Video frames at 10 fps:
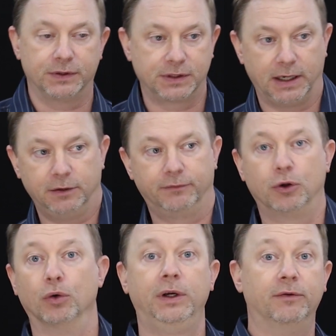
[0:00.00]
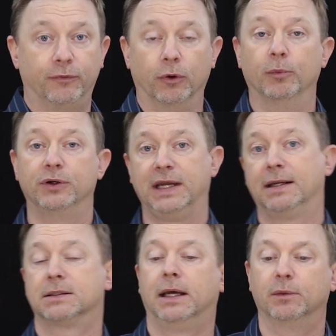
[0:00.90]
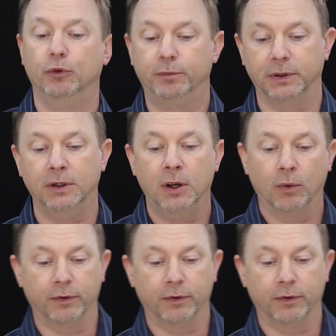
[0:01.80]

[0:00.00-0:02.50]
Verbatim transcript: this kind of choreiform or dance-like movement